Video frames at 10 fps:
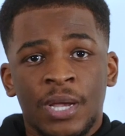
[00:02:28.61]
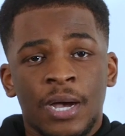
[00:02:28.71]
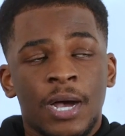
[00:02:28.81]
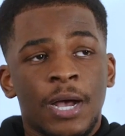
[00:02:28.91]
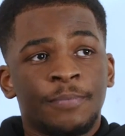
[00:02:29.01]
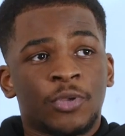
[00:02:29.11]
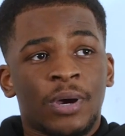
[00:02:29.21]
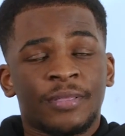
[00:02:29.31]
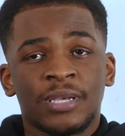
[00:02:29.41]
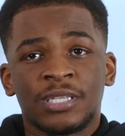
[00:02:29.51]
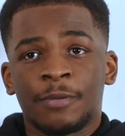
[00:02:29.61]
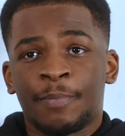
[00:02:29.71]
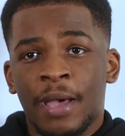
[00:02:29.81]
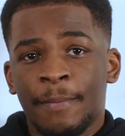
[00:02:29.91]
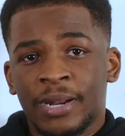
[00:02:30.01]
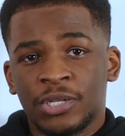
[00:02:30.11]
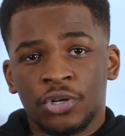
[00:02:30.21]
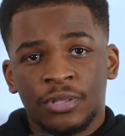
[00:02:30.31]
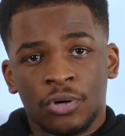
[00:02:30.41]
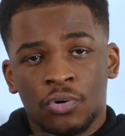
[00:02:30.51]
Do I think he's a better
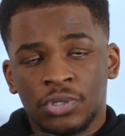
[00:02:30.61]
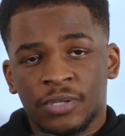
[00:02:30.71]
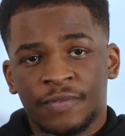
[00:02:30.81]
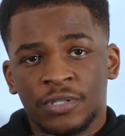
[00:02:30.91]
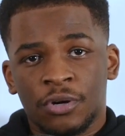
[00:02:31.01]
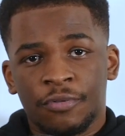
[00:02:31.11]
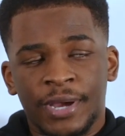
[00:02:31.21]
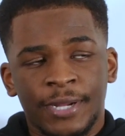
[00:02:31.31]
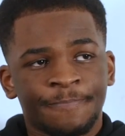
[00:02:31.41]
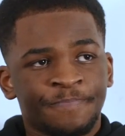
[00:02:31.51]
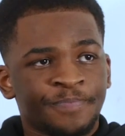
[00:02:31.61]
manager in the course of his career?